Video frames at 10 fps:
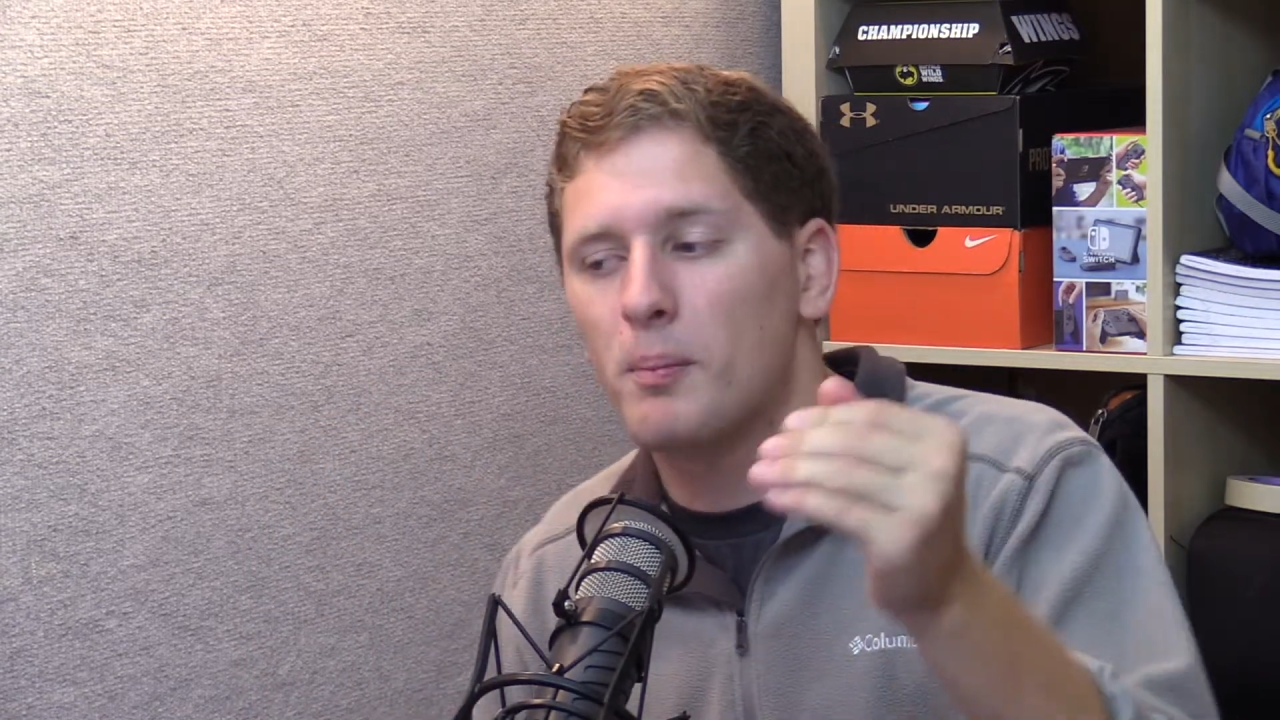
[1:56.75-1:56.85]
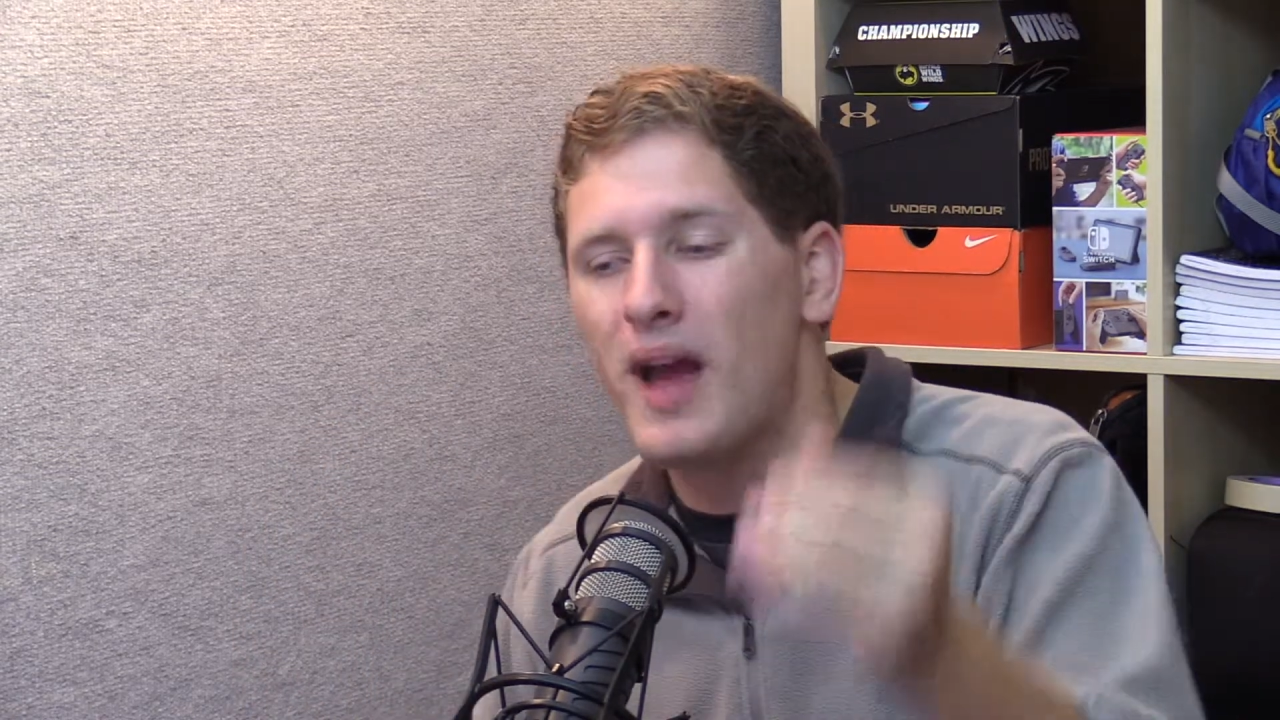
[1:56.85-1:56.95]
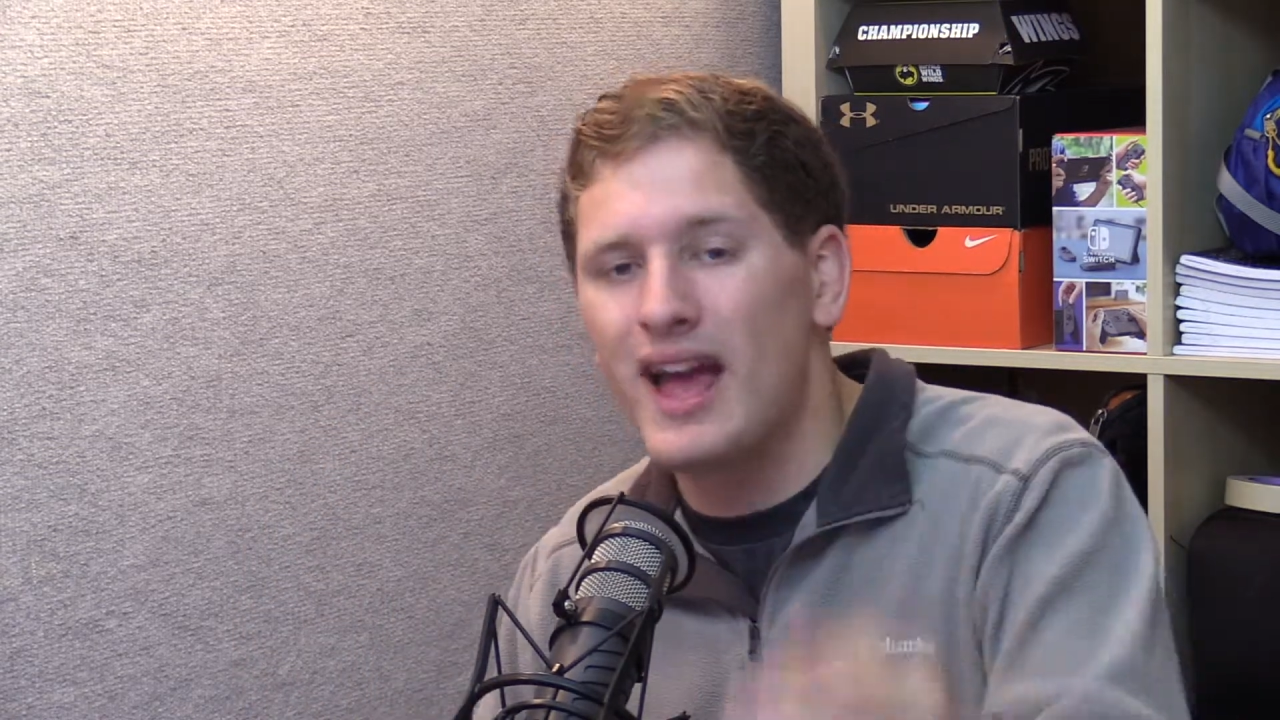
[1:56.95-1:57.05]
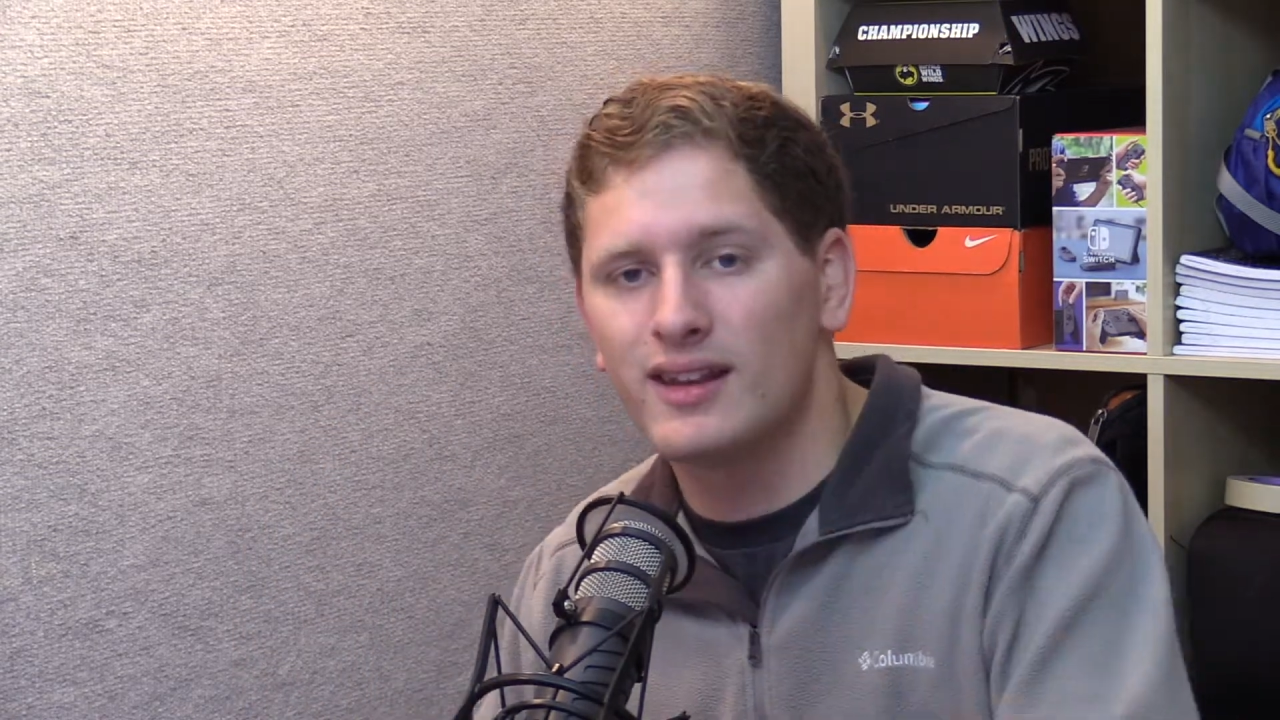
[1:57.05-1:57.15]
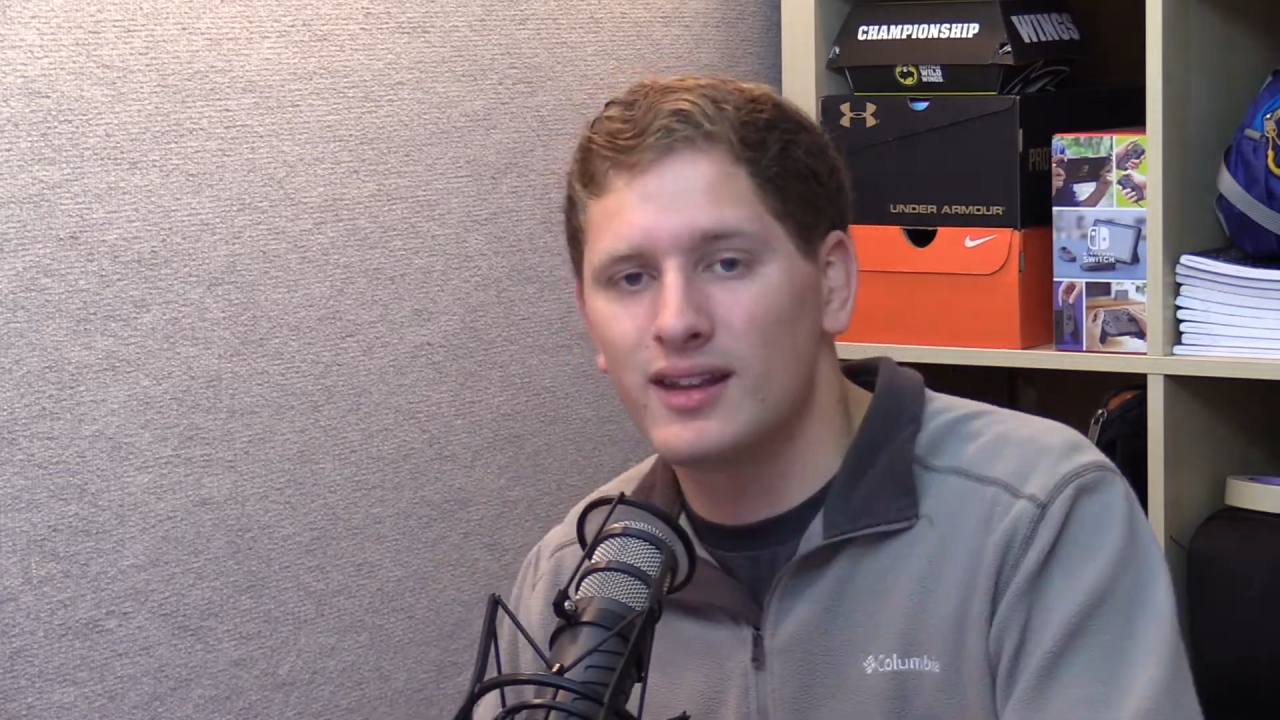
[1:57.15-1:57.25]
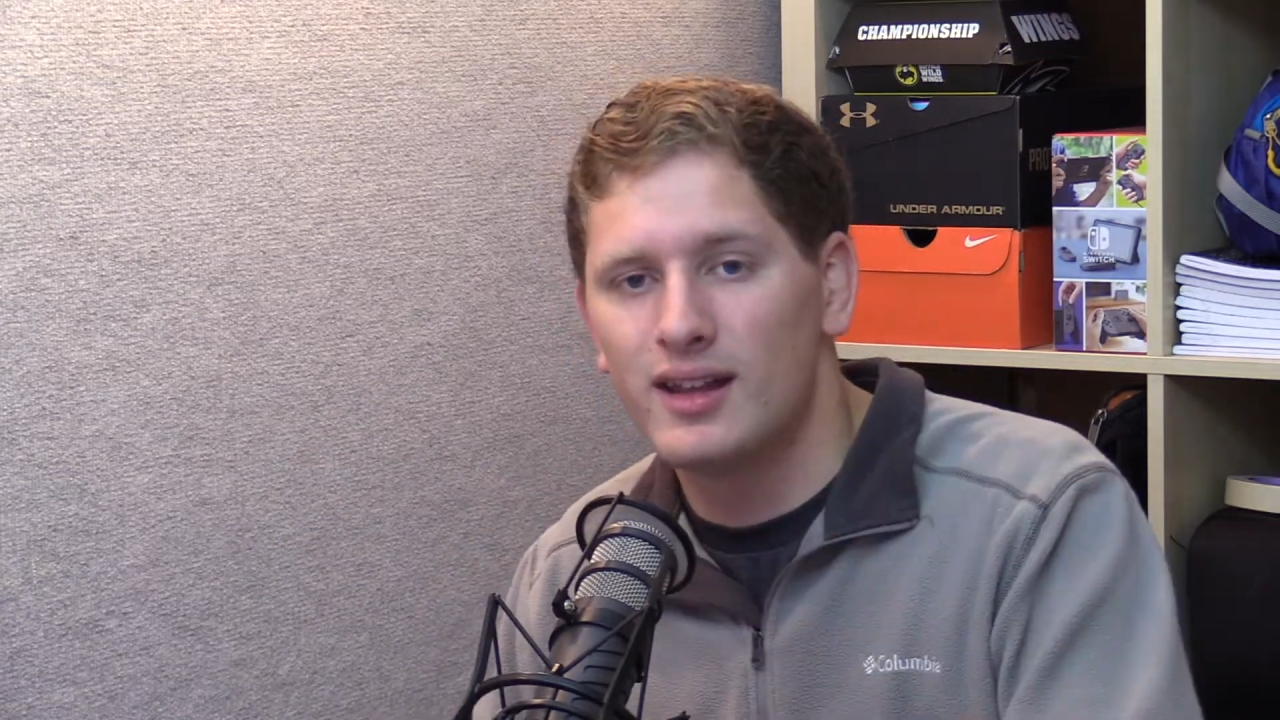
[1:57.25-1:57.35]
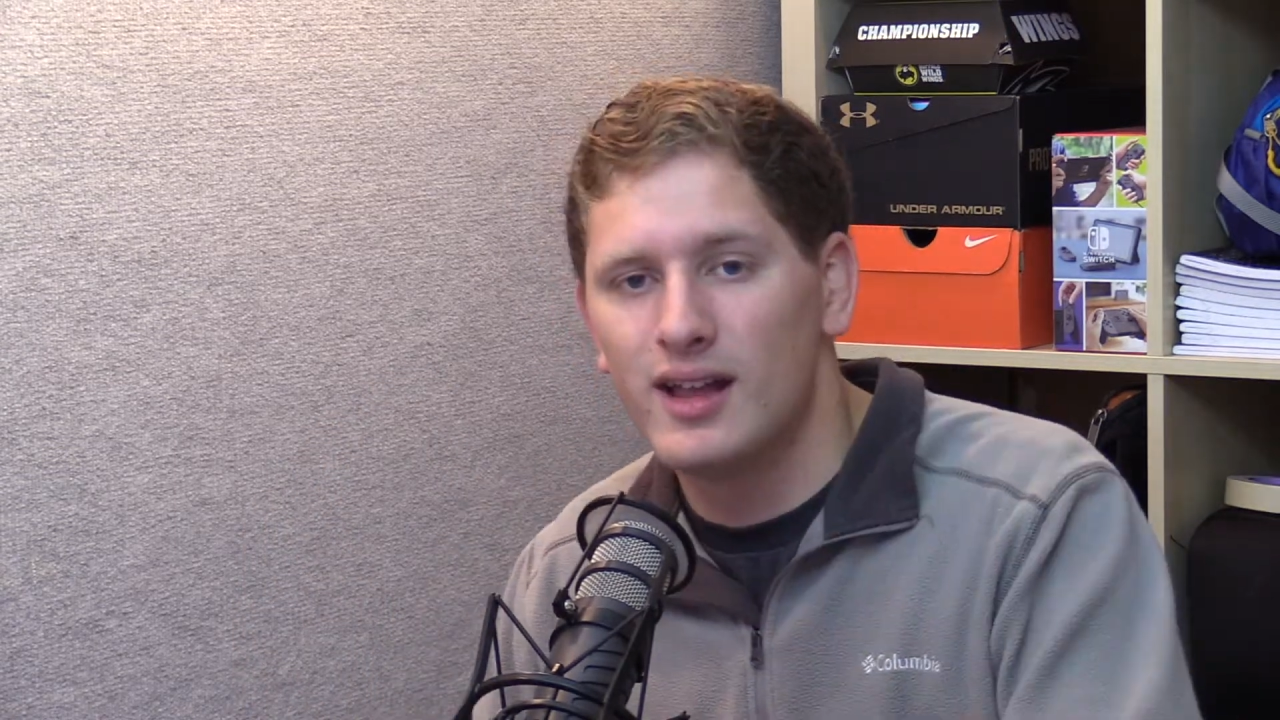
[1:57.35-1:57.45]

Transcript: bet